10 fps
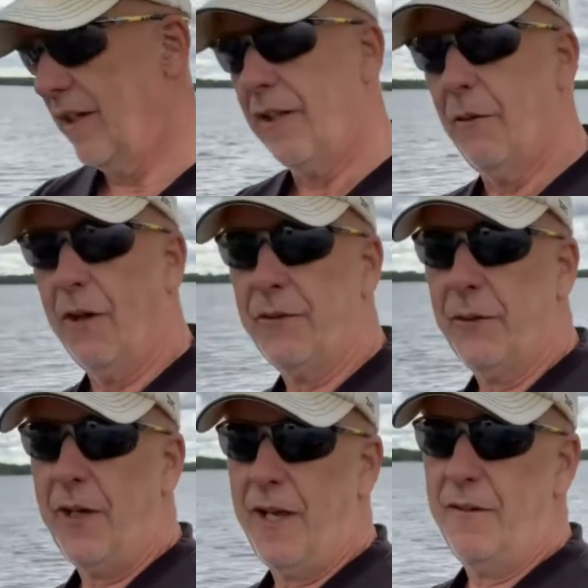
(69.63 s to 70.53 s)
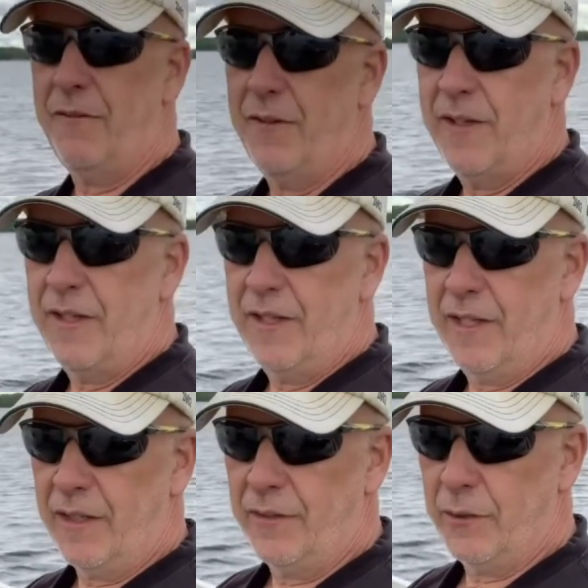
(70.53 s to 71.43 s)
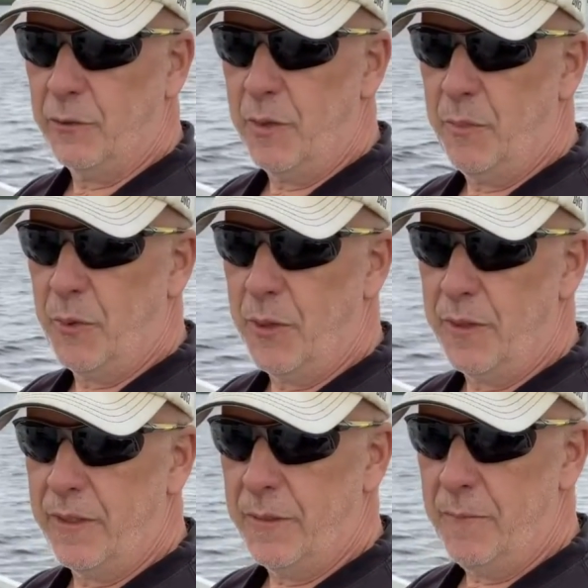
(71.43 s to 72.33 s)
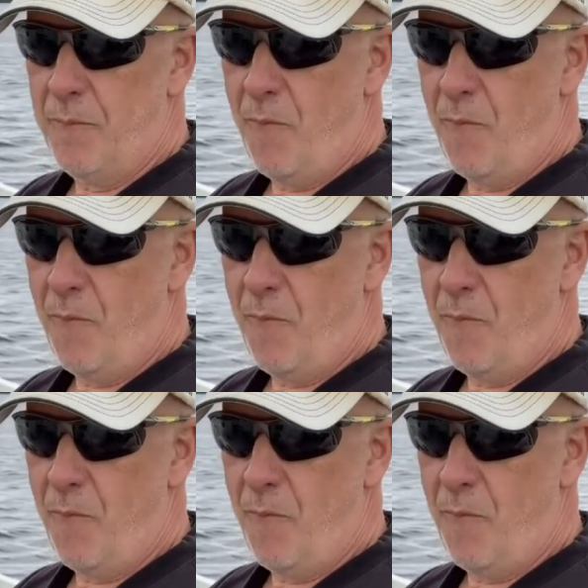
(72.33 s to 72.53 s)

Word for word: you also have an auxiliary port here